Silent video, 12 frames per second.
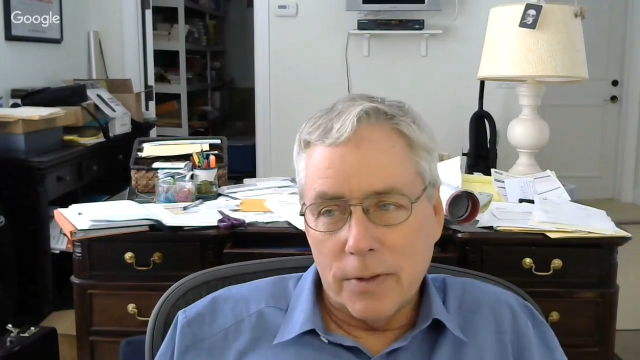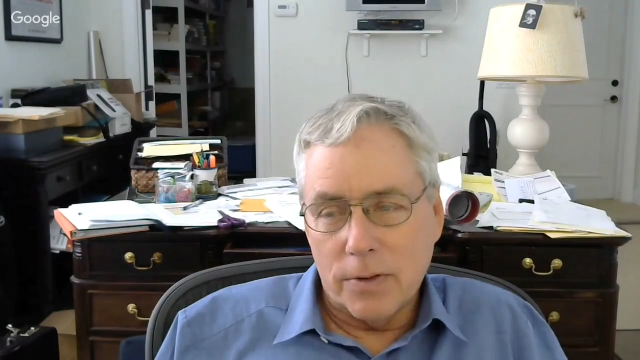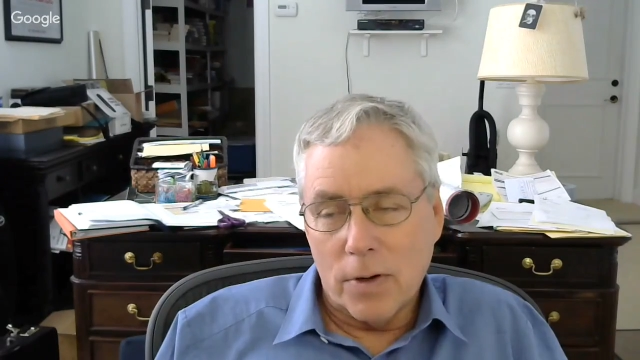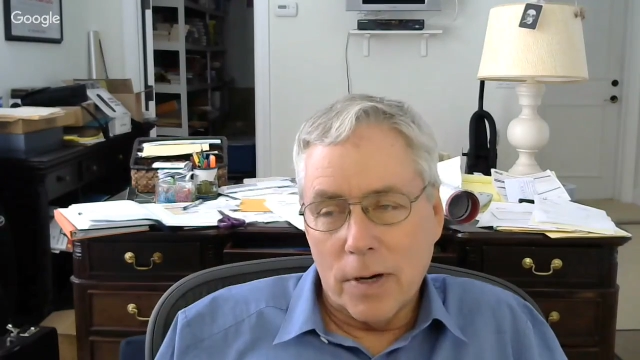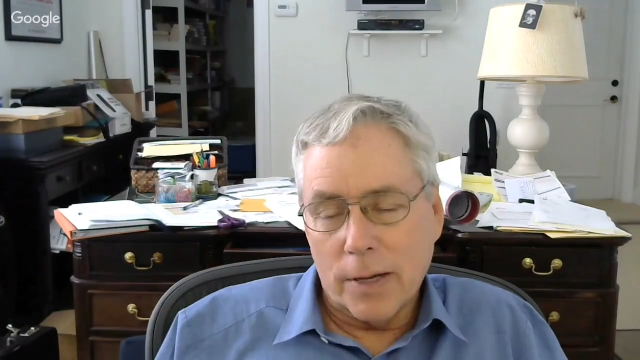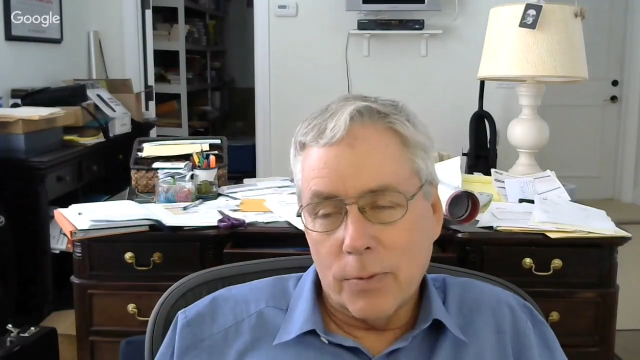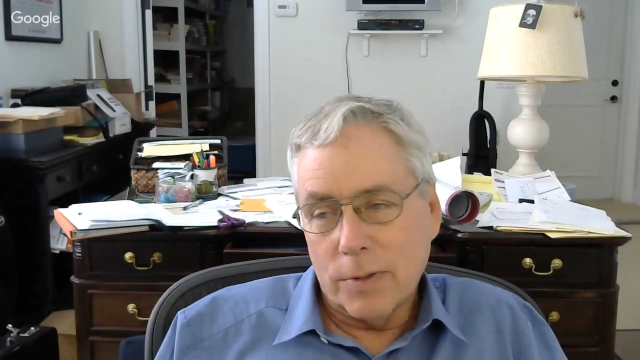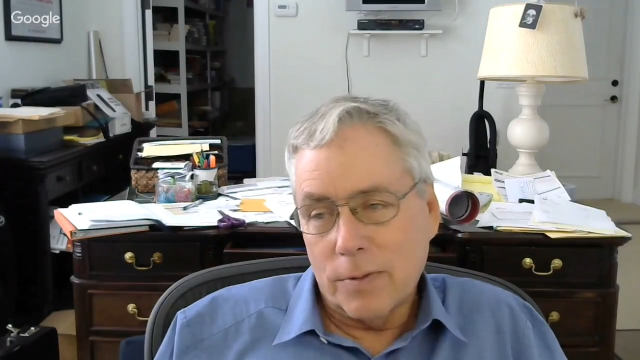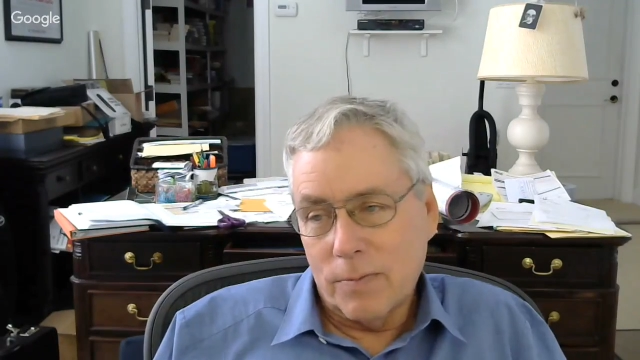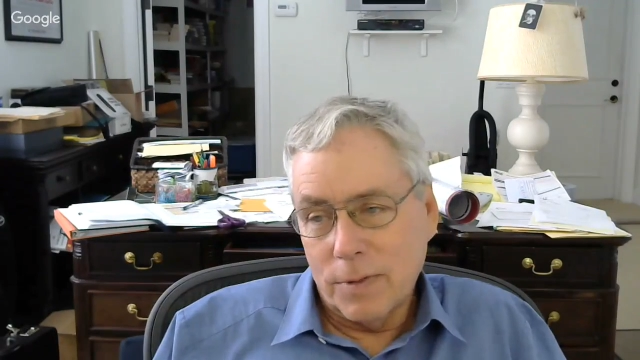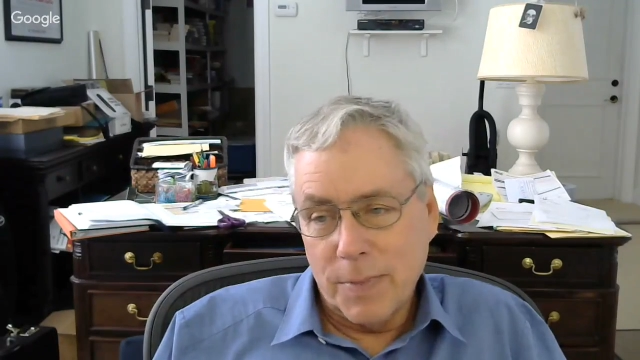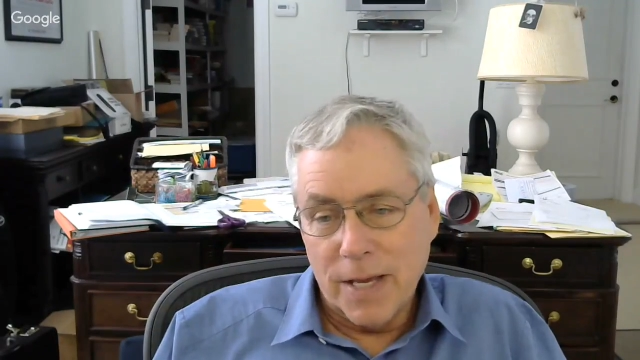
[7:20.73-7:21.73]
thought I
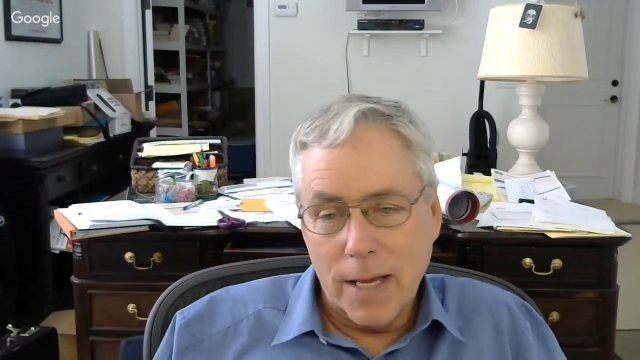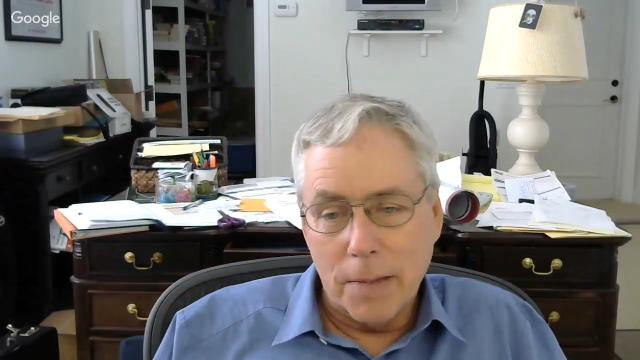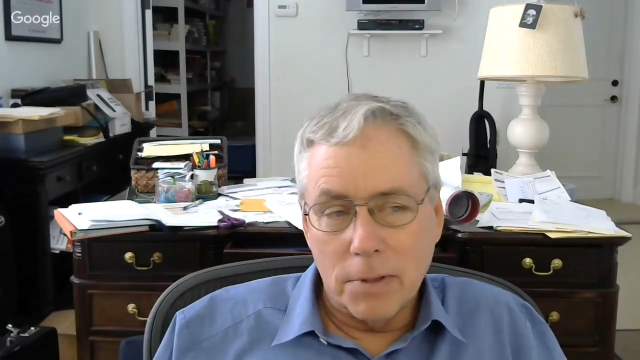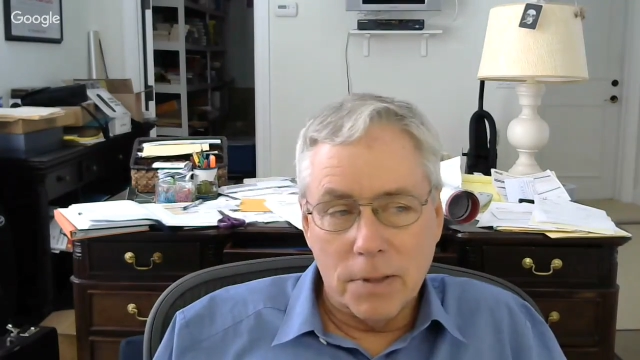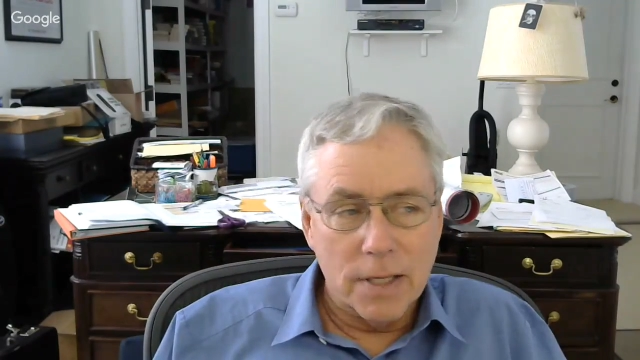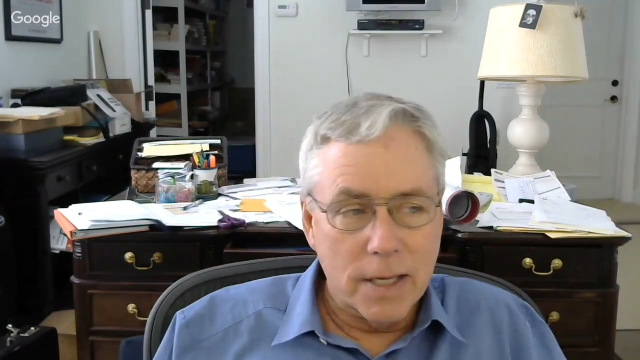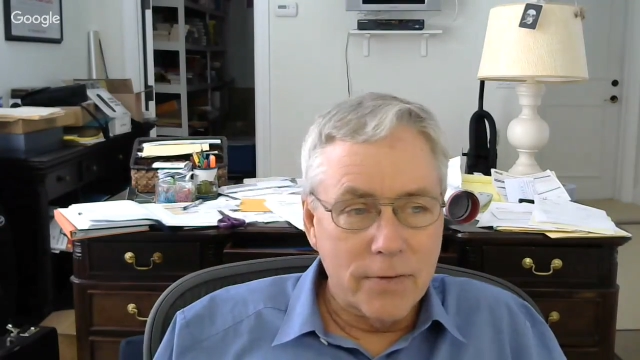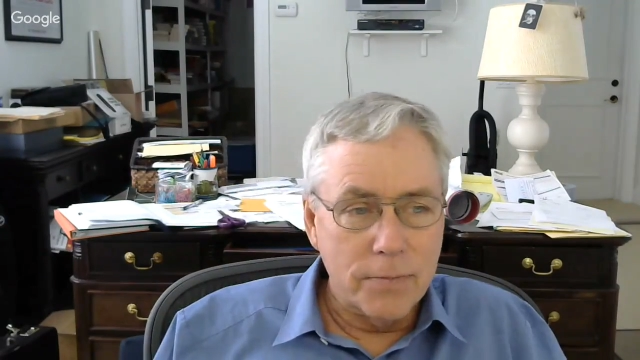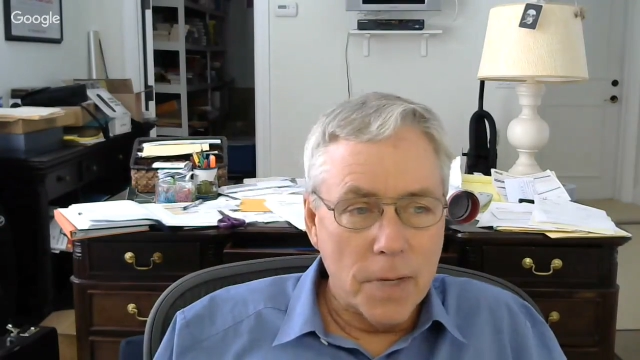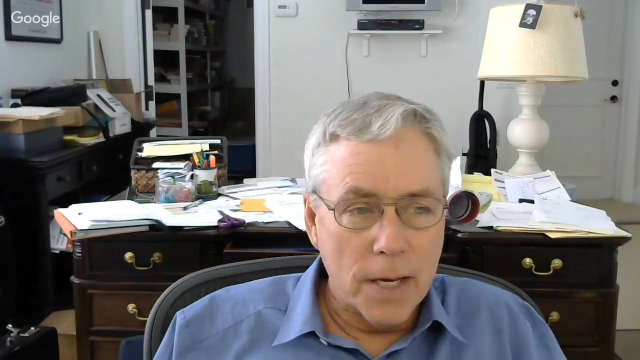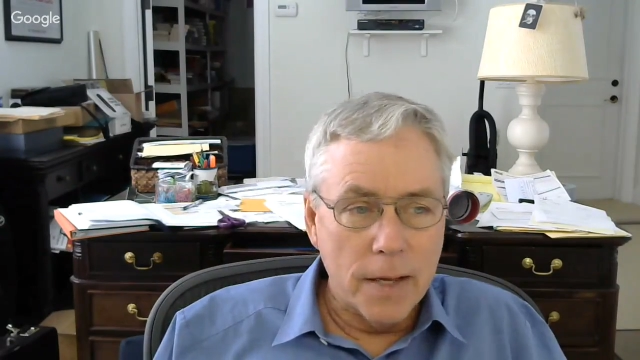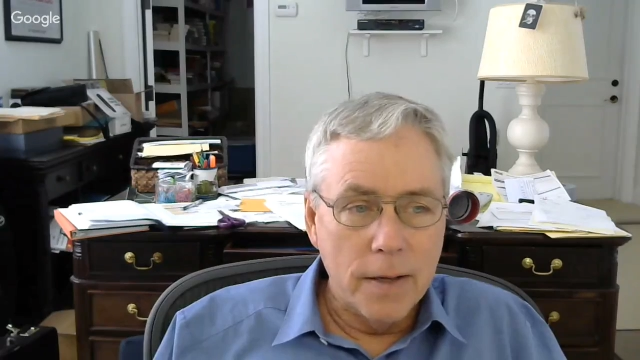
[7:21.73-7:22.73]
would be able to give
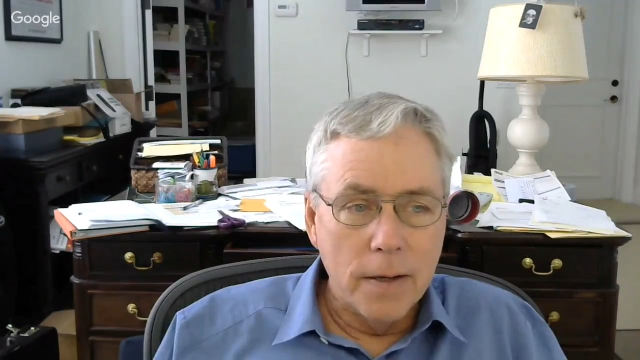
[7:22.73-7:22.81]
my